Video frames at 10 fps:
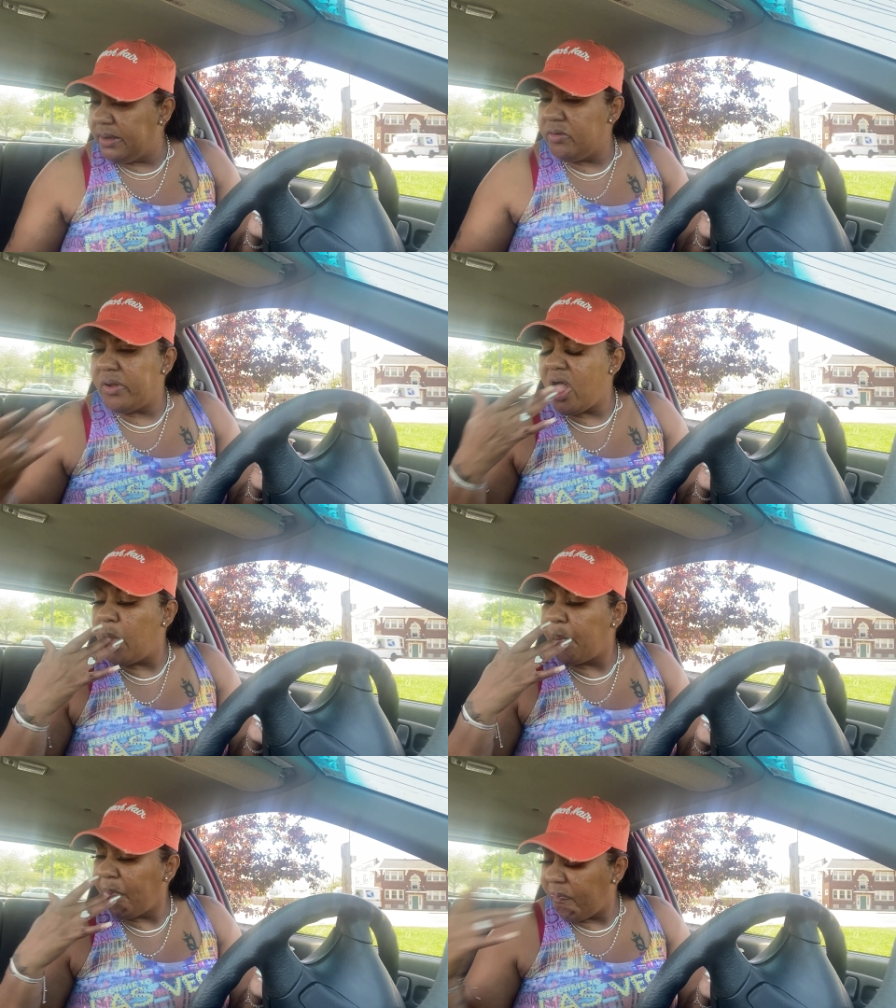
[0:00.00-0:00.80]
don't
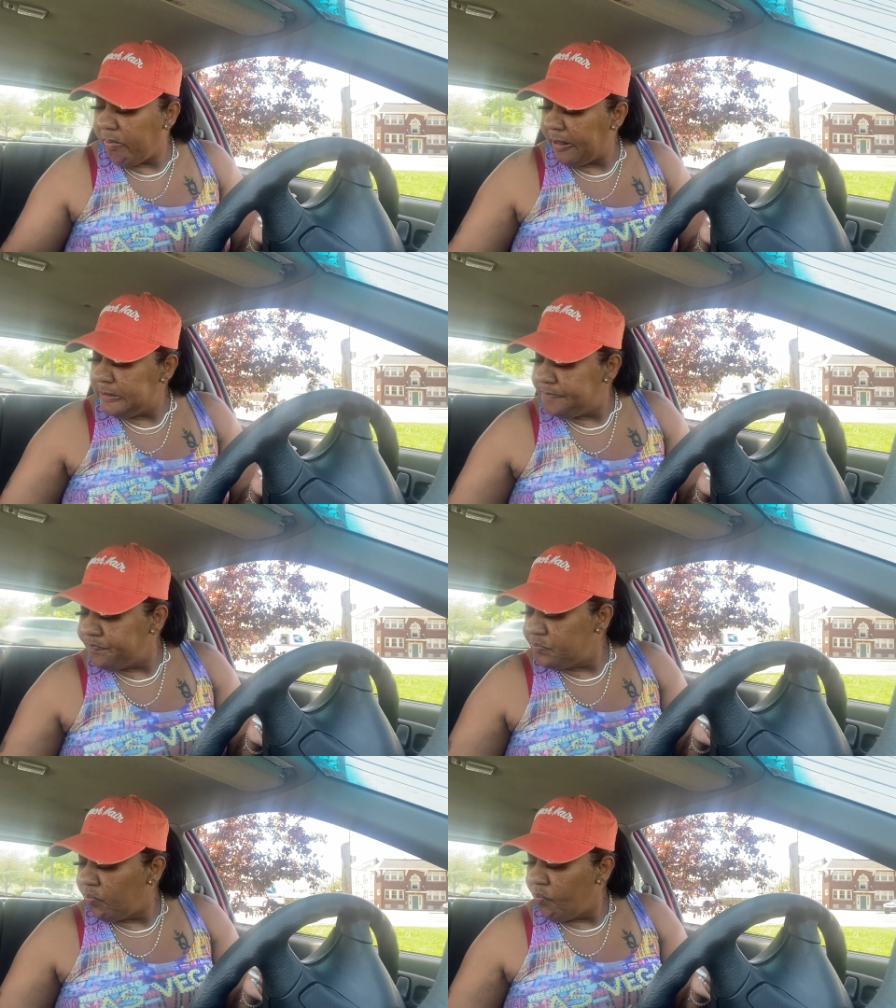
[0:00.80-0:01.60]
know.
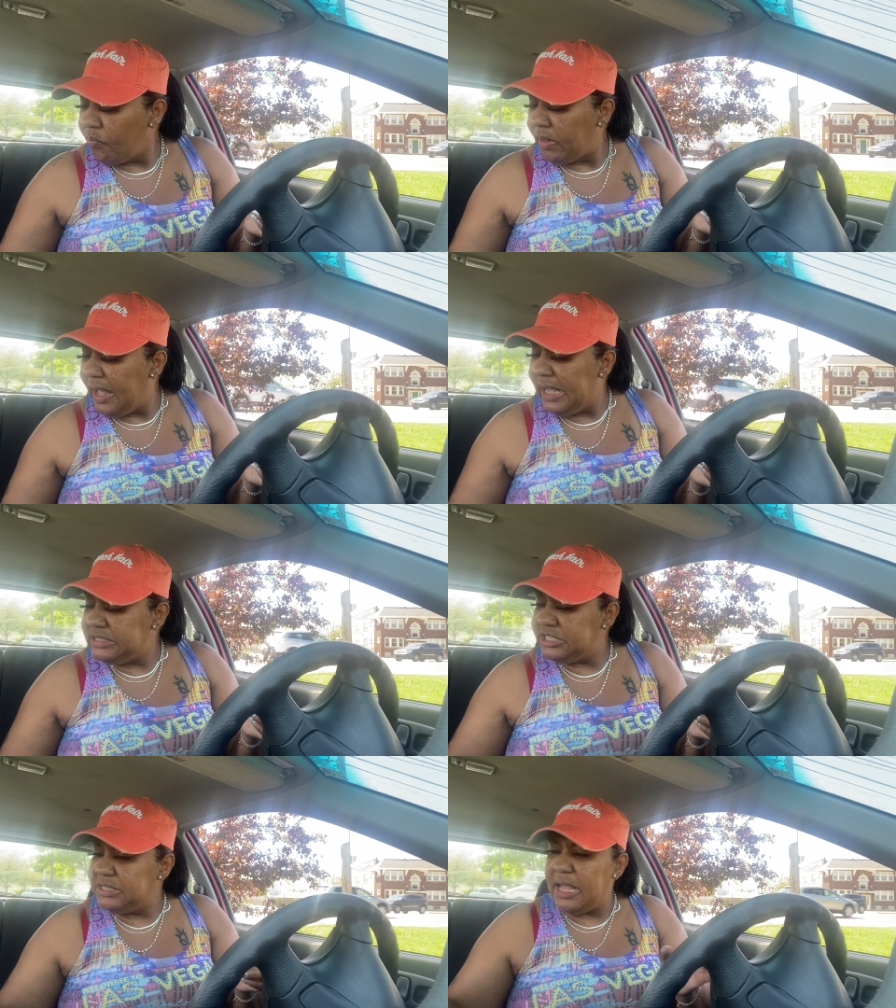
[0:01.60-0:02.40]
I
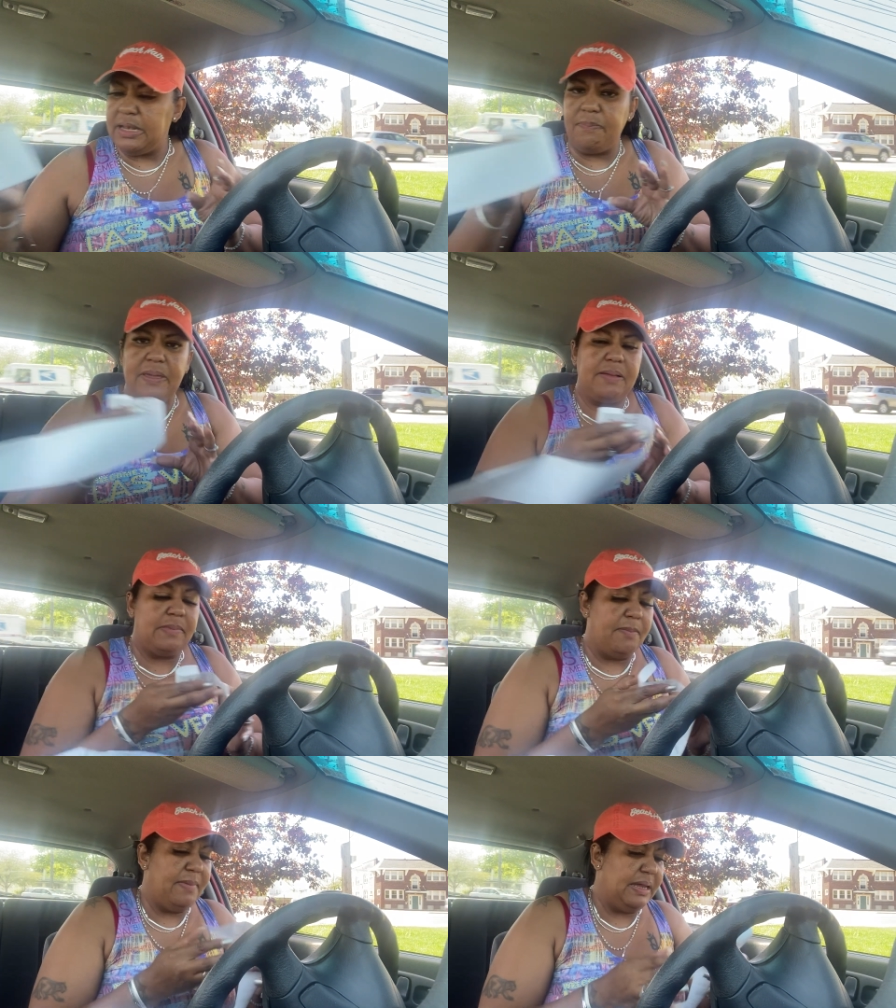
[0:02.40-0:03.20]
just had to pick
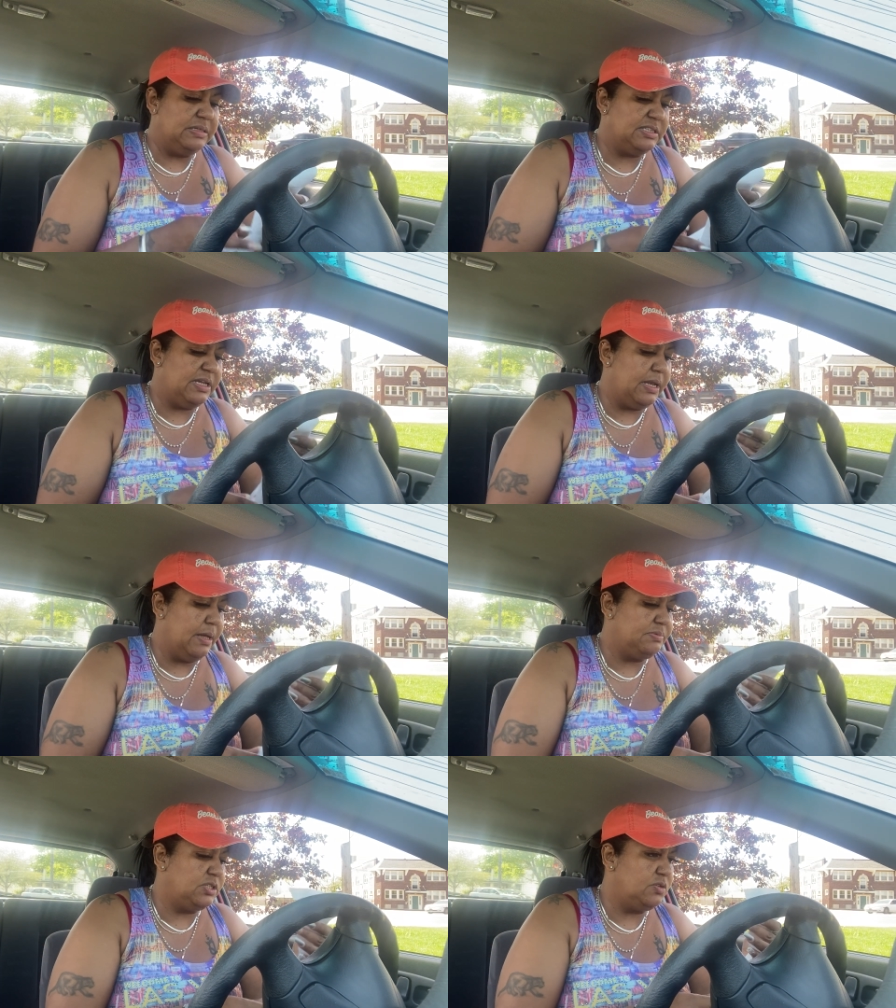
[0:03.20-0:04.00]
my medicine
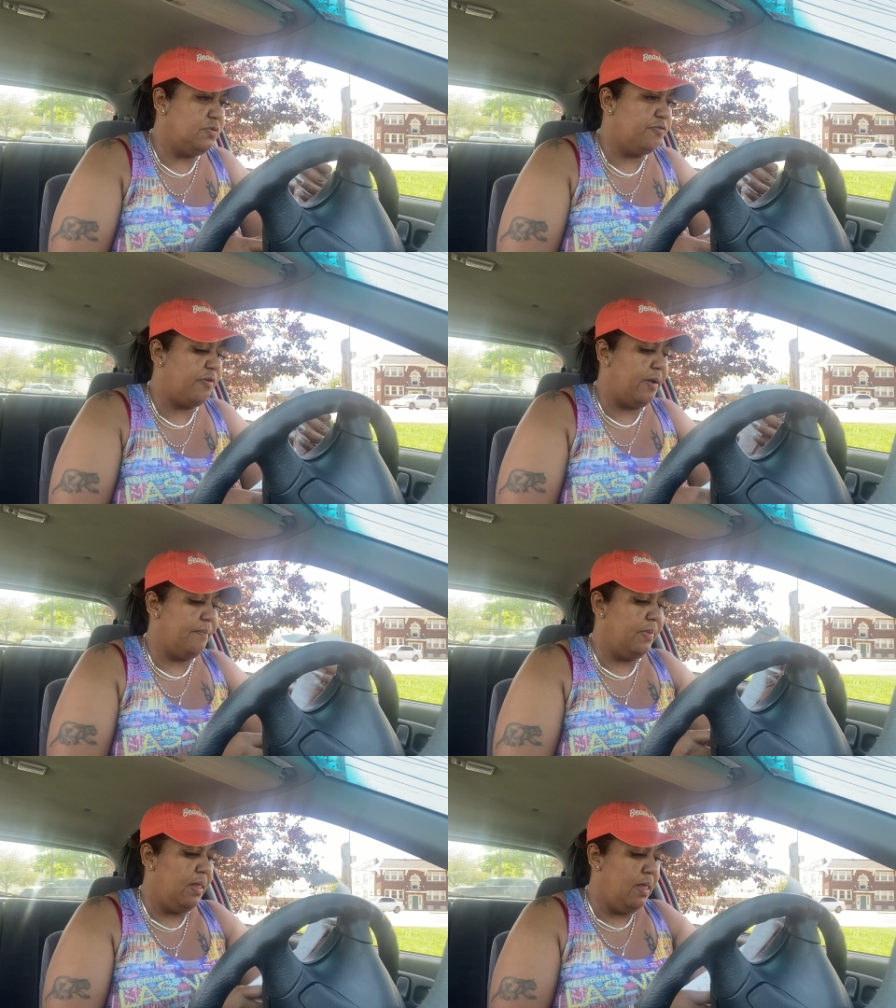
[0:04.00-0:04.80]
up too from